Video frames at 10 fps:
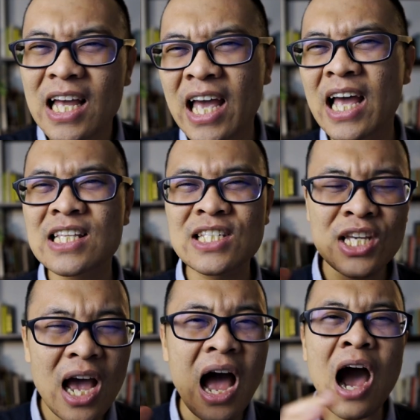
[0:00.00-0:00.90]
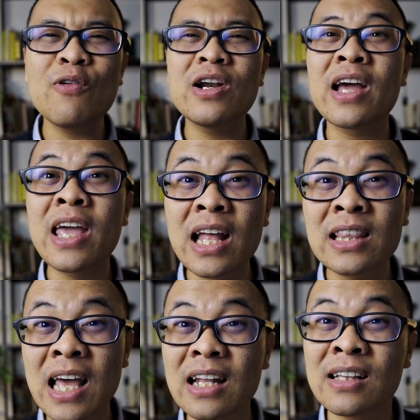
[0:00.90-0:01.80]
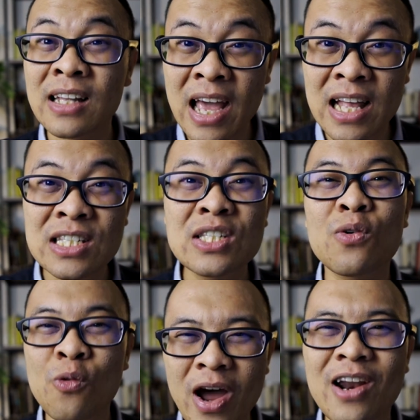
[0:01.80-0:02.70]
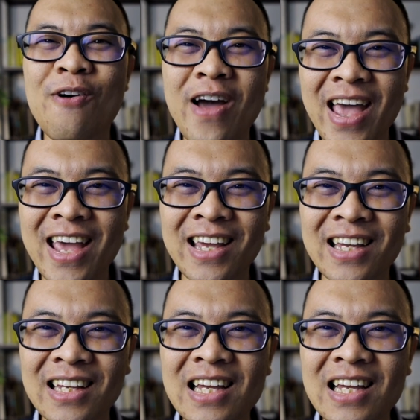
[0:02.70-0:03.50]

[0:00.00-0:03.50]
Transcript: And yeah, I wanna get that lens right away.